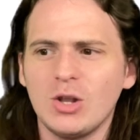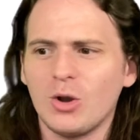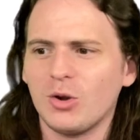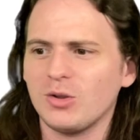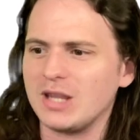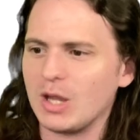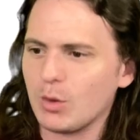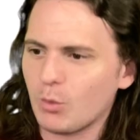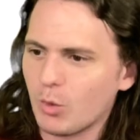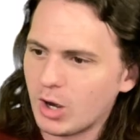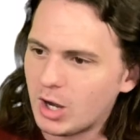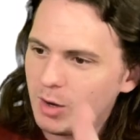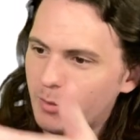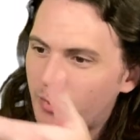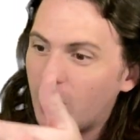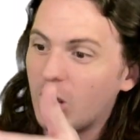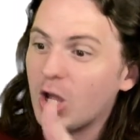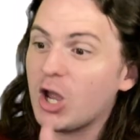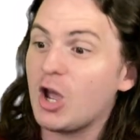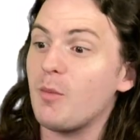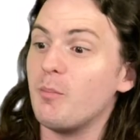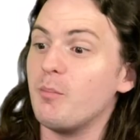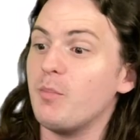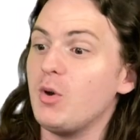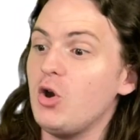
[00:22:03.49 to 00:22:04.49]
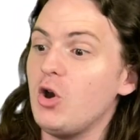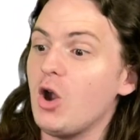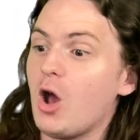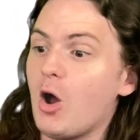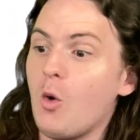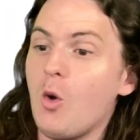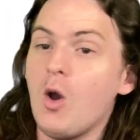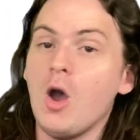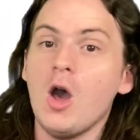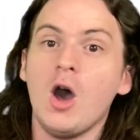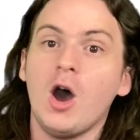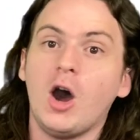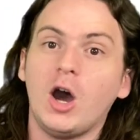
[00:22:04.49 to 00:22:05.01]
don't think we're going to put a kabuto
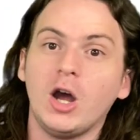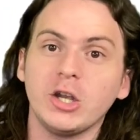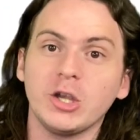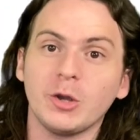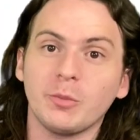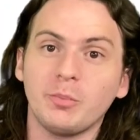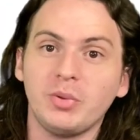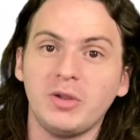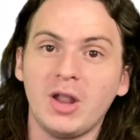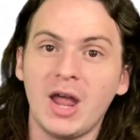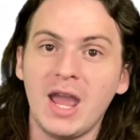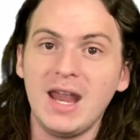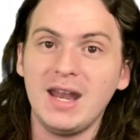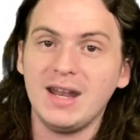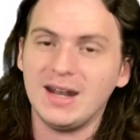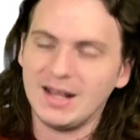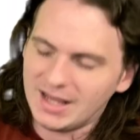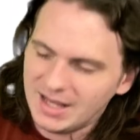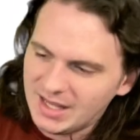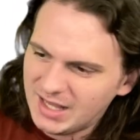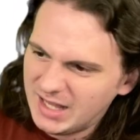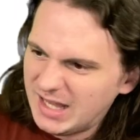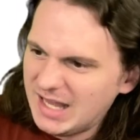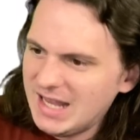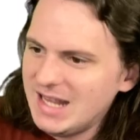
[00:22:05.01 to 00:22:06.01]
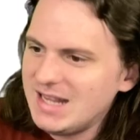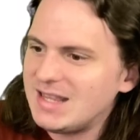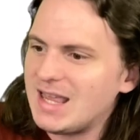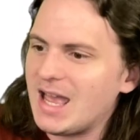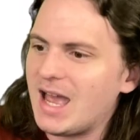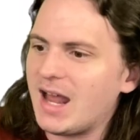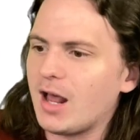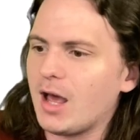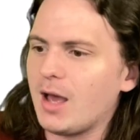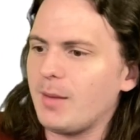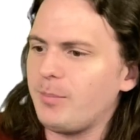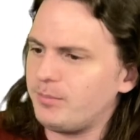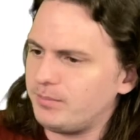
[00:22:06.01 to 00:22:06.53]
on your plate, eat that
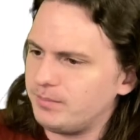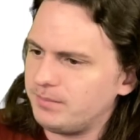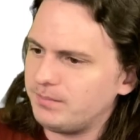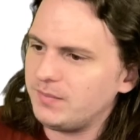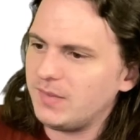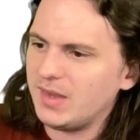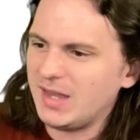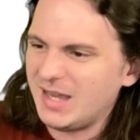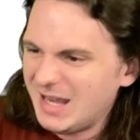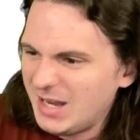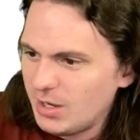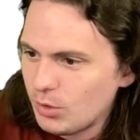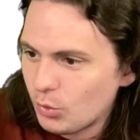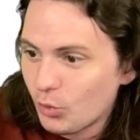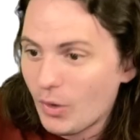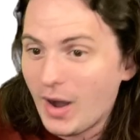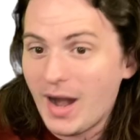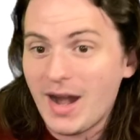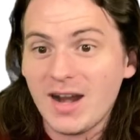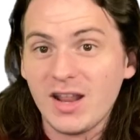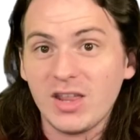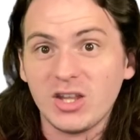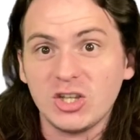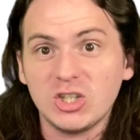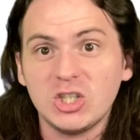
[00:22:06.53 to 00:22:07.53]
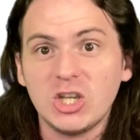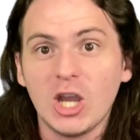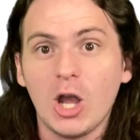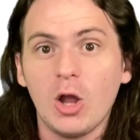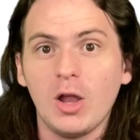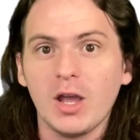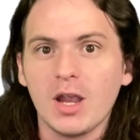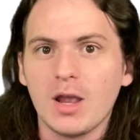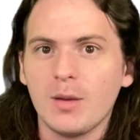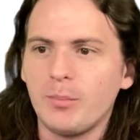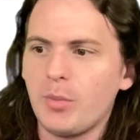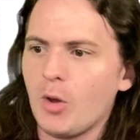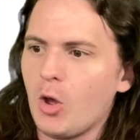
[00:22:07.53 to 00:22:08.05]
up? eat it right out of the shell like
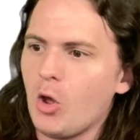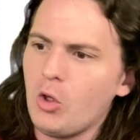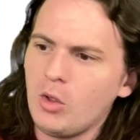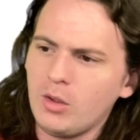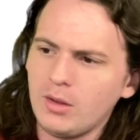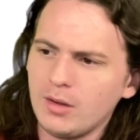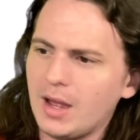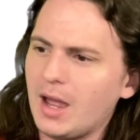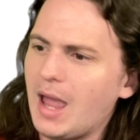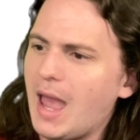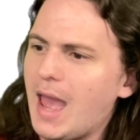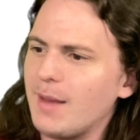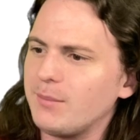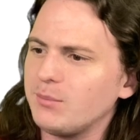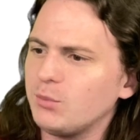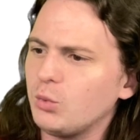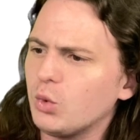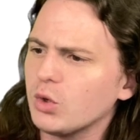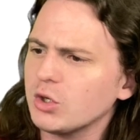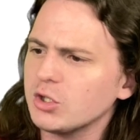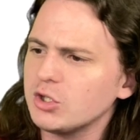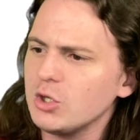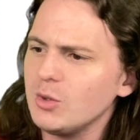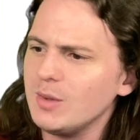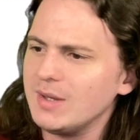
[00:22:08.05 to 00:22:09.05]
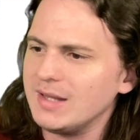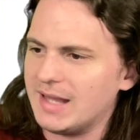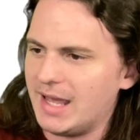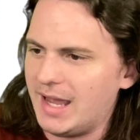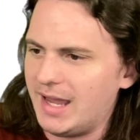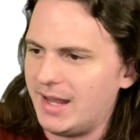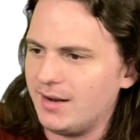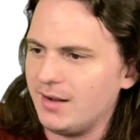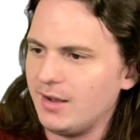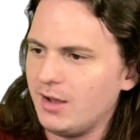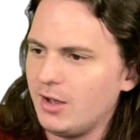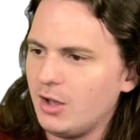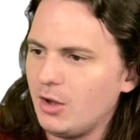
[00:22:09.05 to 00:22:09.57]
a bowl, ab- we're doing that.
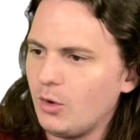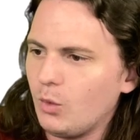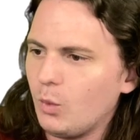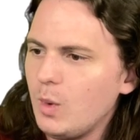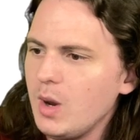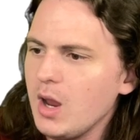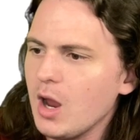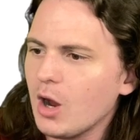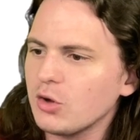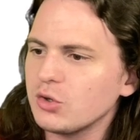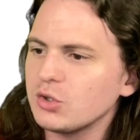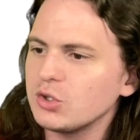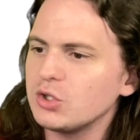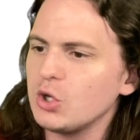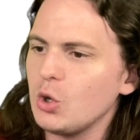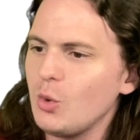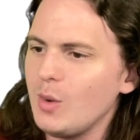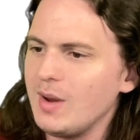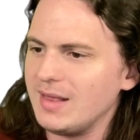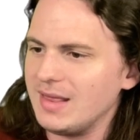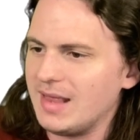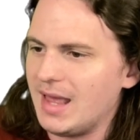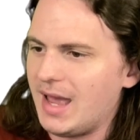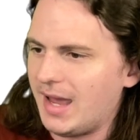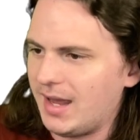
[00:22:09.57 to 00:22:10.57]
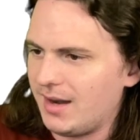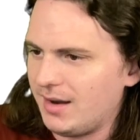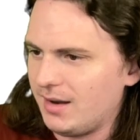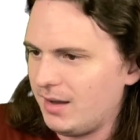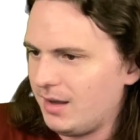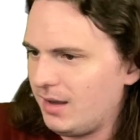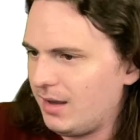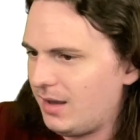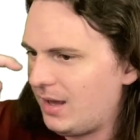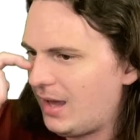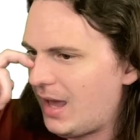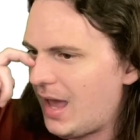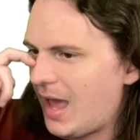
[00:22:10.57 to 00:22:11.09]
We are doing that.
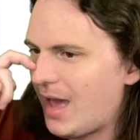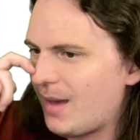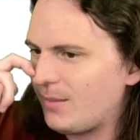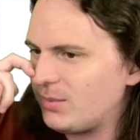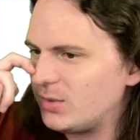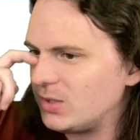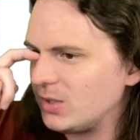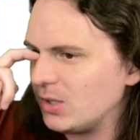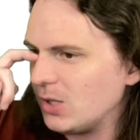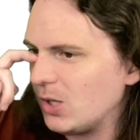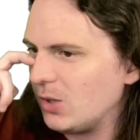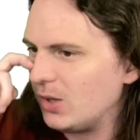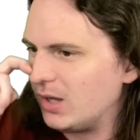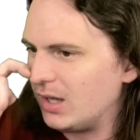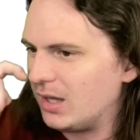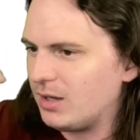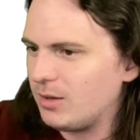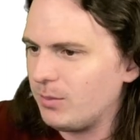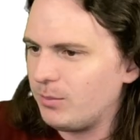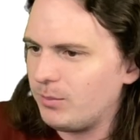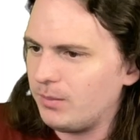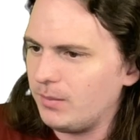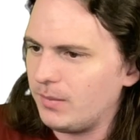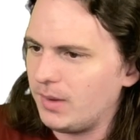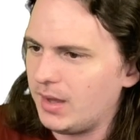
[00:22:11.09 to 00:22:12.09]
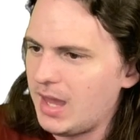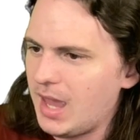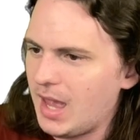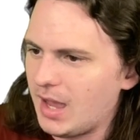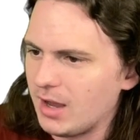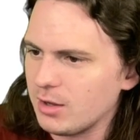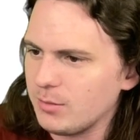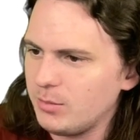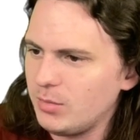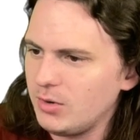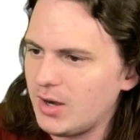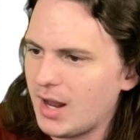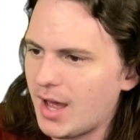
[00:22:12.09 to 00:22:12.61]
Absolutely. yeah,
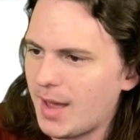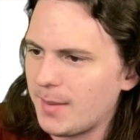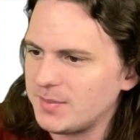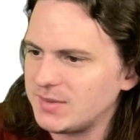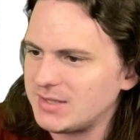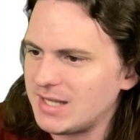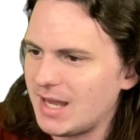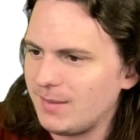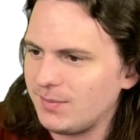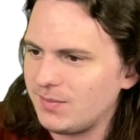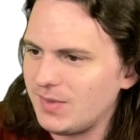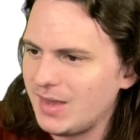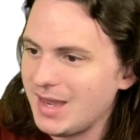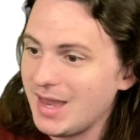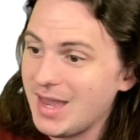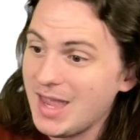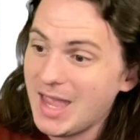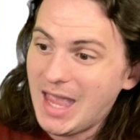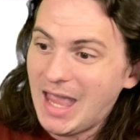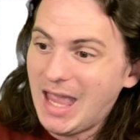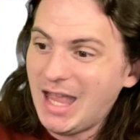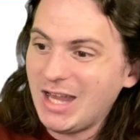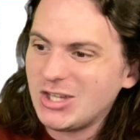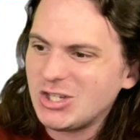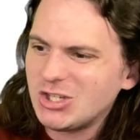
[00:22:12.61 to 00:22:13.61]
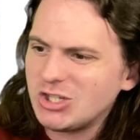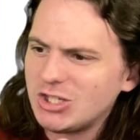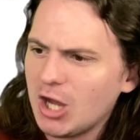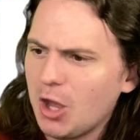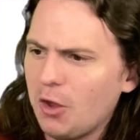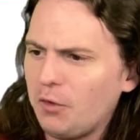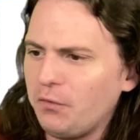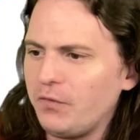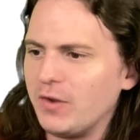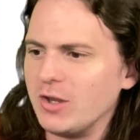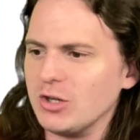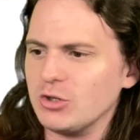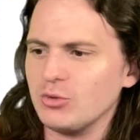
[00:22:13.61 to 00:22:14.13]
kaboot same thing. It's
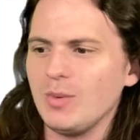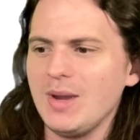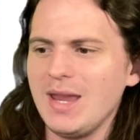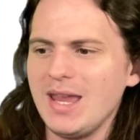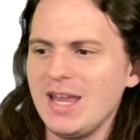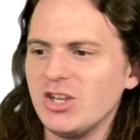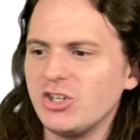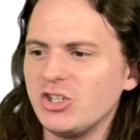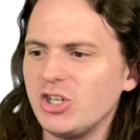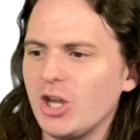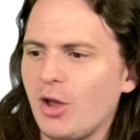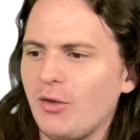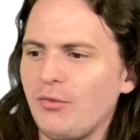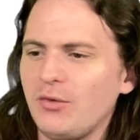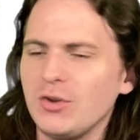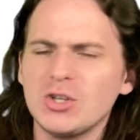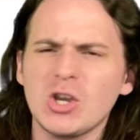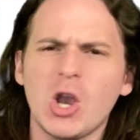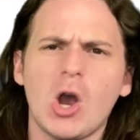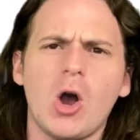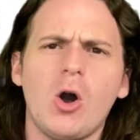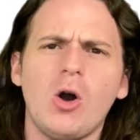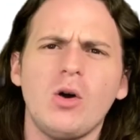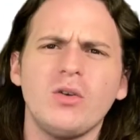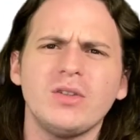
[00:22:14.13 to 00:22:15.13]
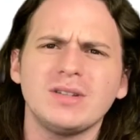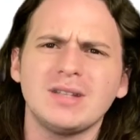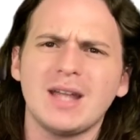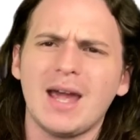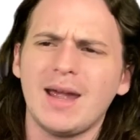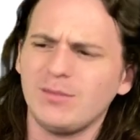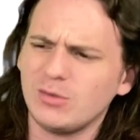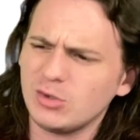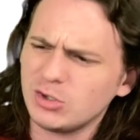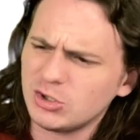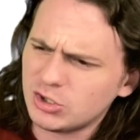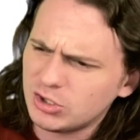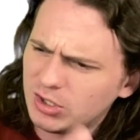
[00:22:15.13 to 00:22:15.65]
shellfish. We eat shellfish all the time.
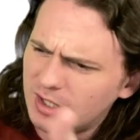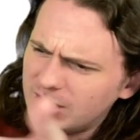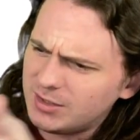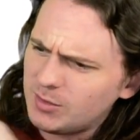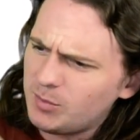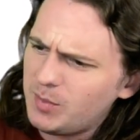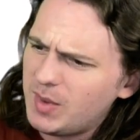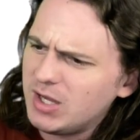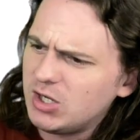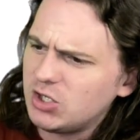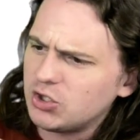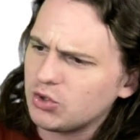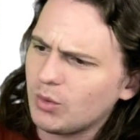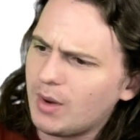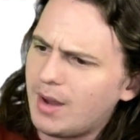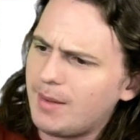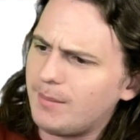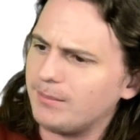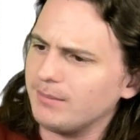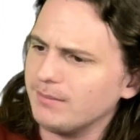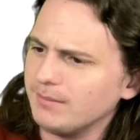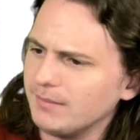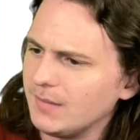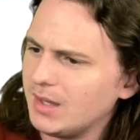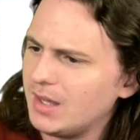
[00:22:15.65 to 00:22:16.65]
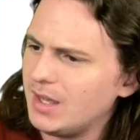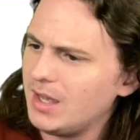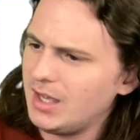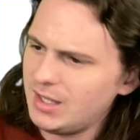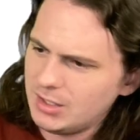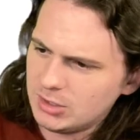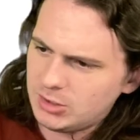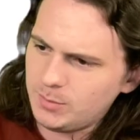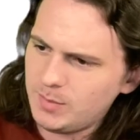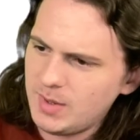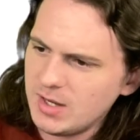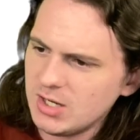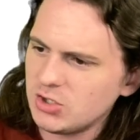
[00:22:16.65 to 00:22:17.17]
It's, it's a big shrimp. It's a
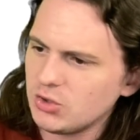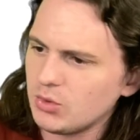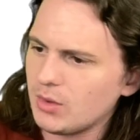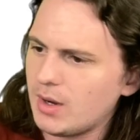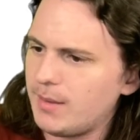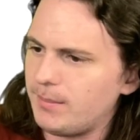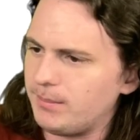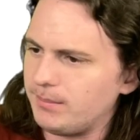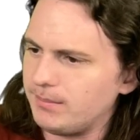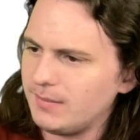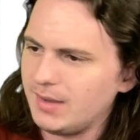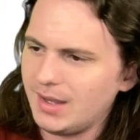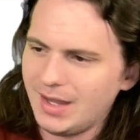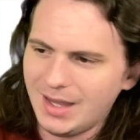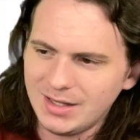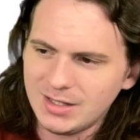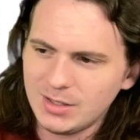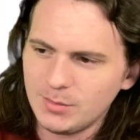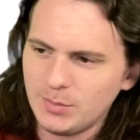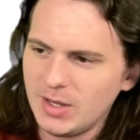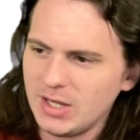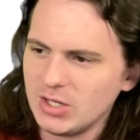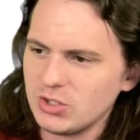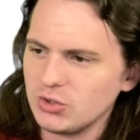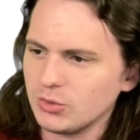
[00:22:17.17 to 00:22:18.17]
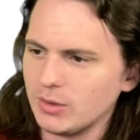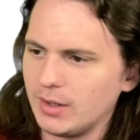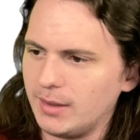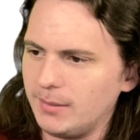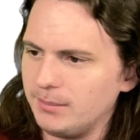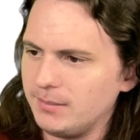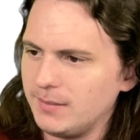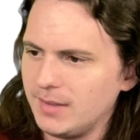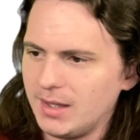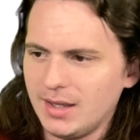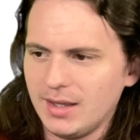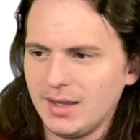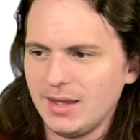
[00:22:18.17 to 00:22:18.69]
big shrimp. It's a big shrimp.
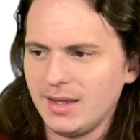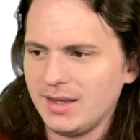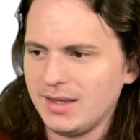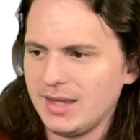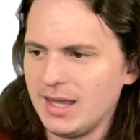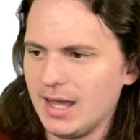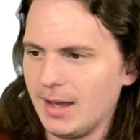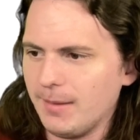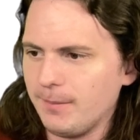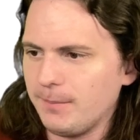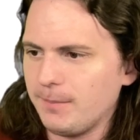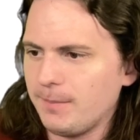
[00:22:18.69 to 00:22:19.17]
Yeah.